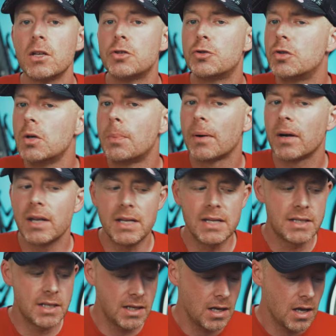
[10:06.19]
super
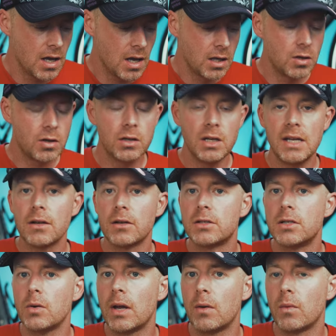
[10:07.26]
easy. You can either
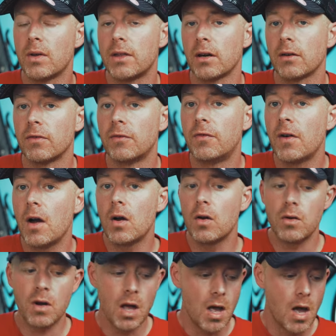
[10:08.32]
do it with your
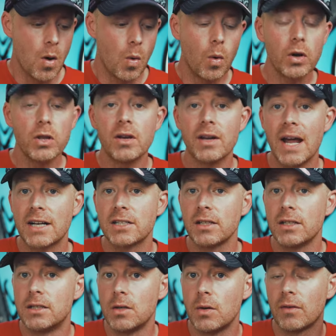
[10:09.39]
phone, or you can
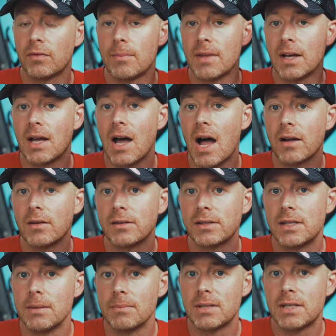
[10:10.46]
actually do it from the
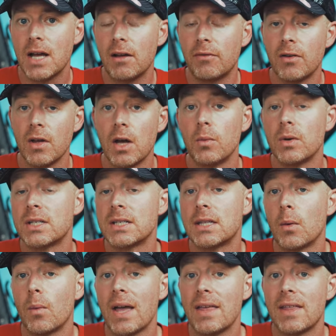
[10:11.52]
goggles themselves, which is
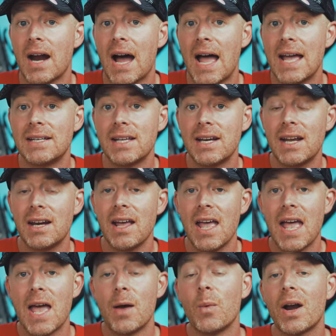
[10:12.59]
the way that I did it.
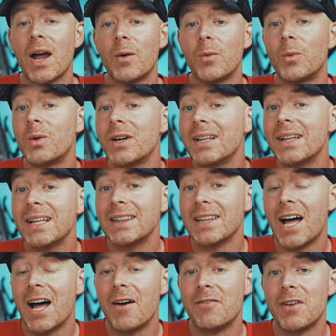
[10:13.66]
And what I really
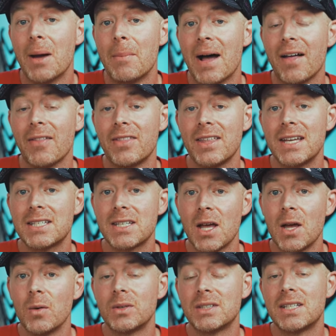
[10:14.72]
loved about this
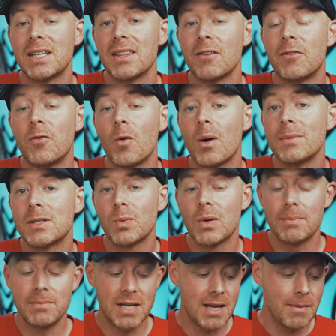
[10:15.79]
was that the Form
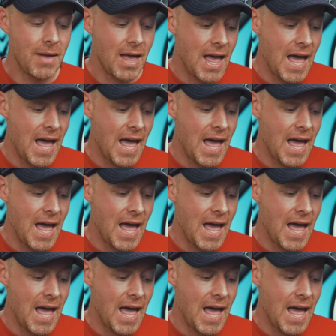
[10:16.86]
swim team